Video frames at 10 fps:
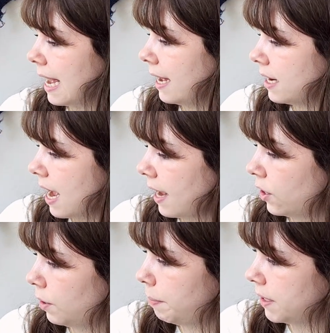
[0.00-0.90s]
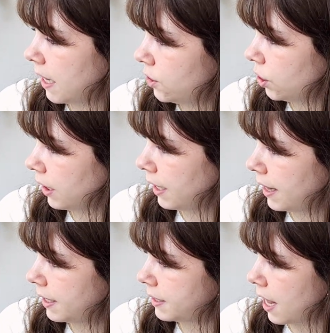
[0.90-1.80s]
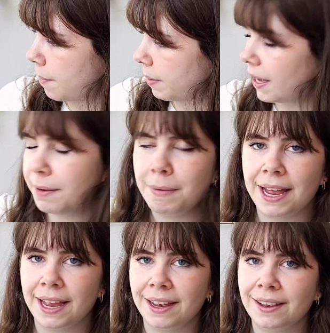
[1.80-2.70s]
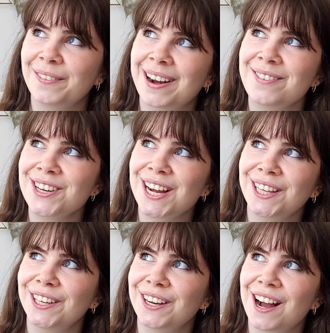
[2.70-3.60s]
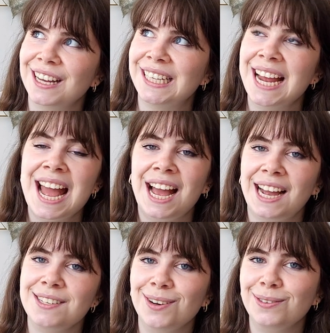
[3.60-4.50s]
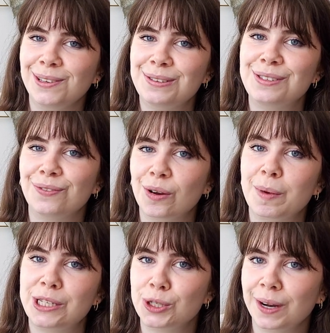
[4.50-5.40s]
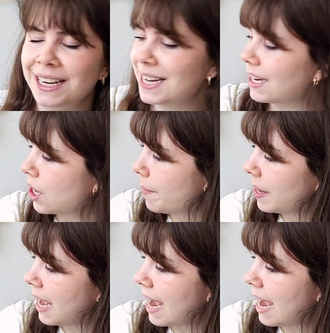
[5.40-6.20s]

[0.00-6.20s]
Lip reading: and I could potentially knit this up in my whatever color cotton I don't use for my short and tank top.